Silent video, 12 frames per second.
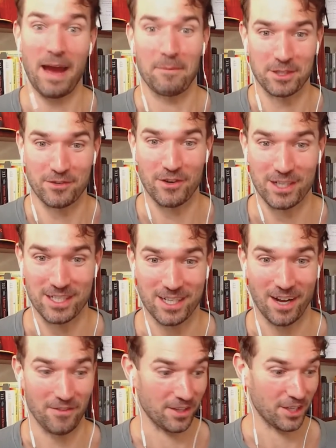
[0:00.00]
atmosphere and
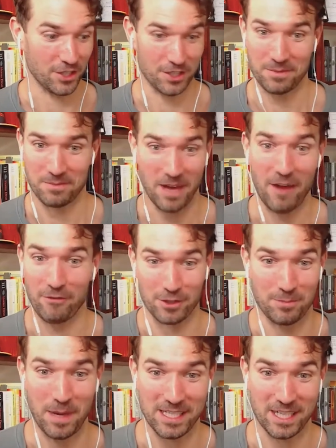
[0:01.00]
stuff and
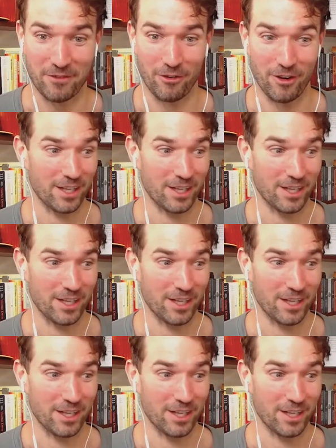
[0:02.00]
everyone's bezzing for it.